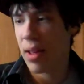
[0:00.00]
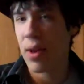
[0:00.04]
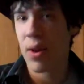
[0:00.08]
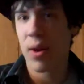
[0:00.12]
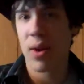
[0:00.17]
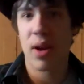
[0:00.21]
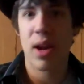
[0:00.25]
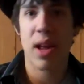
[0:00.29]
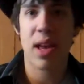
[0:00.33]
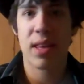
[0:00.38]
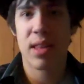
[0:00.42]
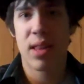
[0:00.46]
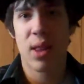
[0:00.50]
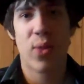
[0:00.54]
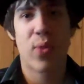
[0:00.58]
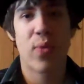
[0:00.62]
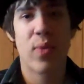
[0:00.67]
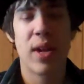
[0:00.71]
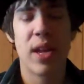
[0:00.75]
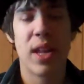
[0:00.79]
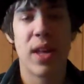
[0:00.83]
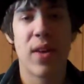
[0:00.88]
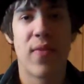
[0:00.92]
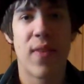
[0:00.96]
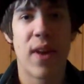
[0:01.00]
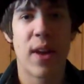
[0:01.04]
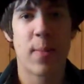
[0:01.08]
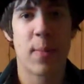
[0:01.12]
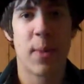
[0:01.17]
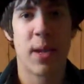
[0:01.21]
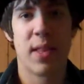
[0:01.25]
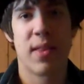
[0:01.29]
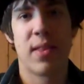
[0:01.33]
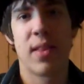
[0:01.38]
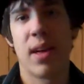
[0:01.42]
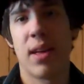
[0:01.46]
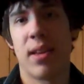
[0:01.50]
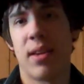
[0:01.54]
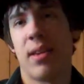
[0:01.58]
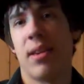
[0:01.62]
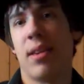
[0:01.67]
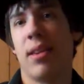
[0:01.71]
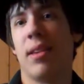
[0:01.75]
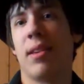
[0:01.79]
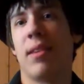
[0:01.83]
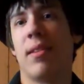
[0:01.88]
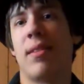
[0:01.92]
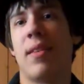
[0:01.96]
Or it has a 3D effect, but it's not
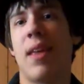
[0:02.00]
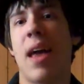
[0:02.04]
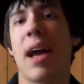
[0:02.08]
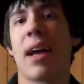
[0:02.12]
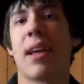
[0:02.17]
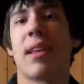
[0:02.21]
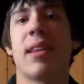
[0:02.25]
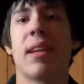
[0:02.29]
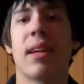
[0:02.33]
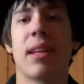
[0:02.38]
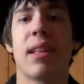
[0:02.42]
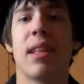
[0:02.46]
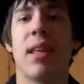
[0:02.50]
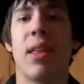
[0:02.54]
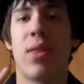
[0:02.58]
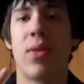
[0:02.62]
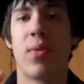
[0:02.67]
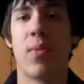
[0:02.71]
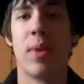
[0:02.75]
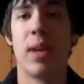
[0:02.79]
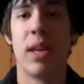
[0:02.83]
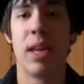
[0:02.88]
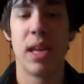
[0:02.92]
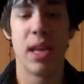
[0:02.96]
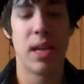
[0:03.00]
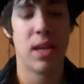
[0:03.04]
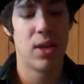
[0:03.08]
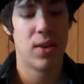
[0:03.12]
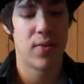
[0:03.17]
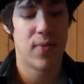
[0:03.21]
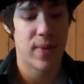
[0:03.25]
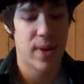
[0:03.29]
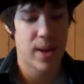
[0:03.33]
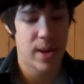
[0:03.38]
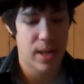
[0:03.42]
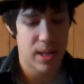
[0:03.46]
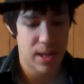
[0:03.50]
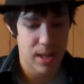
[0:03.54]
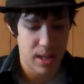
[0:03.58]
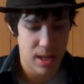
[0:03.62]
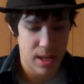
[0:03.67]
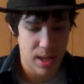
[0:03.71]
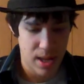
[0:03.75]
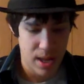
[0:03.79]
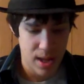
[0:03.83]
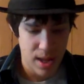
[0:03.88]
technically 3D in your face.